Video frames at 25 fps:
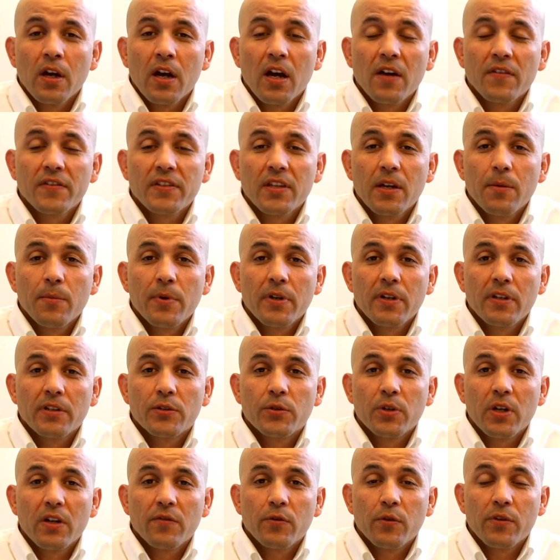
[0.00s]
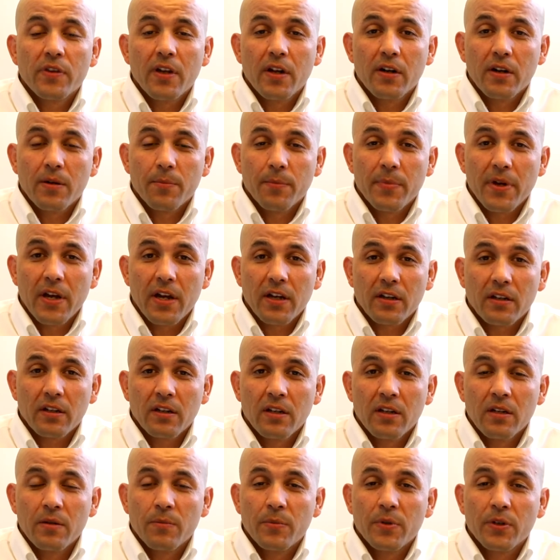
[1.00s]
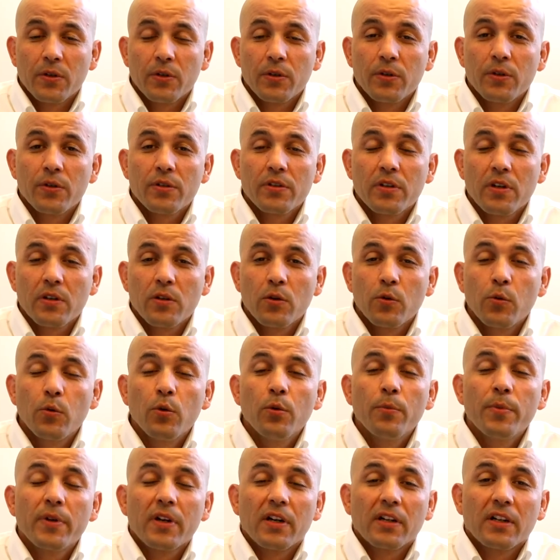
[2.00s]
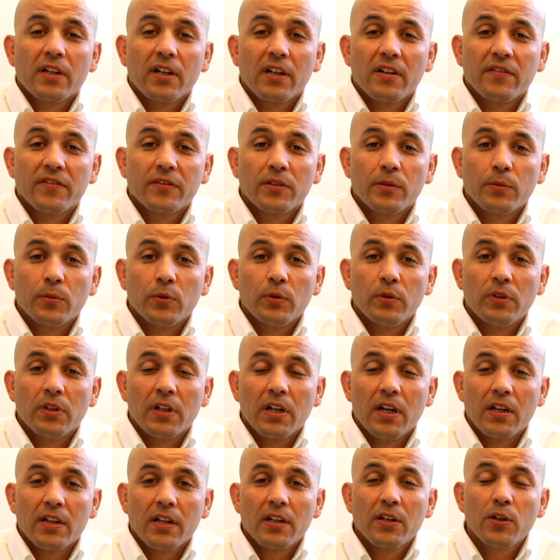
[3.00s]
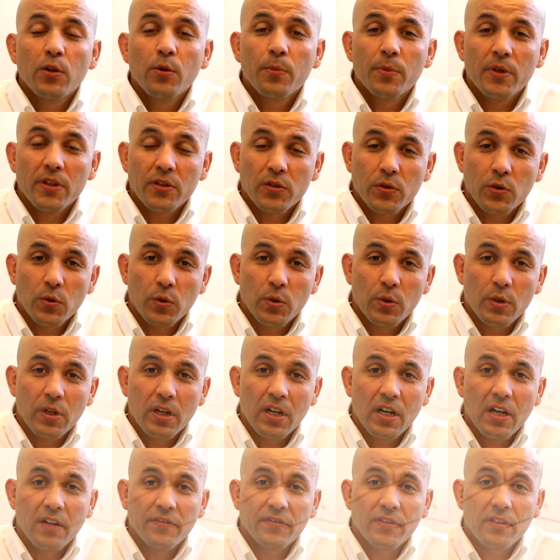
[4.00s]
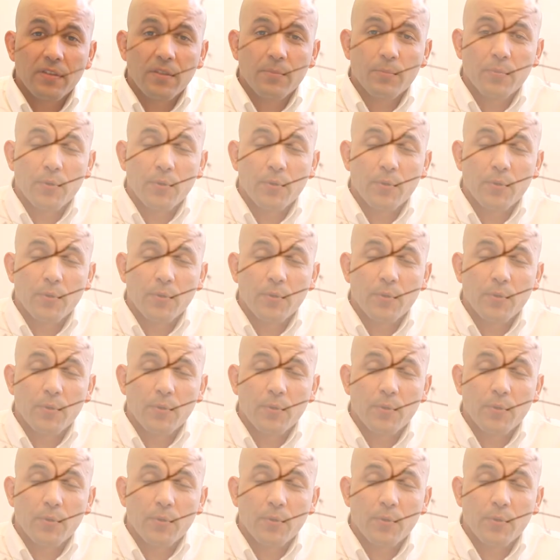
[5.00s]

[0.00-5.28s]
have somebody drive you there and back, because you will be uncomfortable and a little bit sore after the